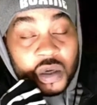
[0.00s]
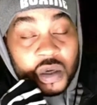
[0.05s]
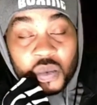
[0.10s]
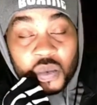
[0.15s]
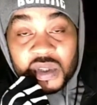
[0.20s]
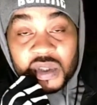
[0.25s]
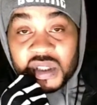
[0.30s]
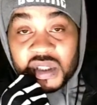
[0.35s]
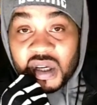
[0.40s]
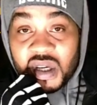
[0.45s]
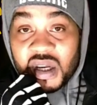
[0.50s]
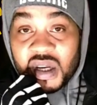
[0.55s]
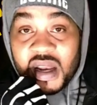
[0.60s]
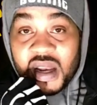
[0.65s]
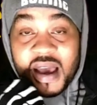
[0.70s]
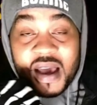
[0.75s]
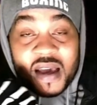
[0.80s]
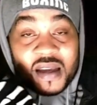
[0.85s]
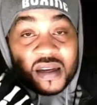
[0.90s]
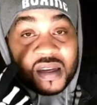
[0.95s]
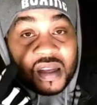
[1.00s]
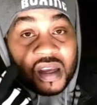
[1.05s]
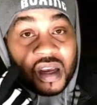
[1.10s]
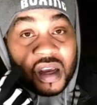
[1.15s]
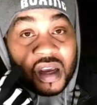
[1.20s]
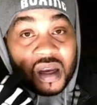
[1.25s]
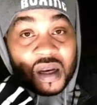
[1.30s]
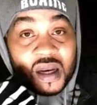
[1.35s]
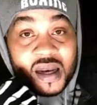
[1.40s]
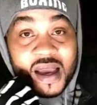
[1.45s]
we're seeing a lot and
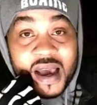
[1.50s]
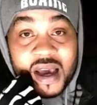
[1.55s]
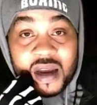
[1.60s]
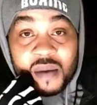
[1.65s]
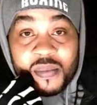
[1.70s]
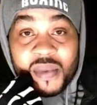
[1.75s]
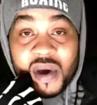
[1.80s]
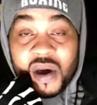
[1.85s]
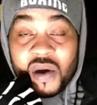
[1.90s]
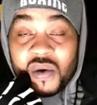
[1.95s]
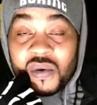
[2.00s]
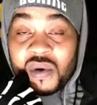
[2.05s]
hearing a lot about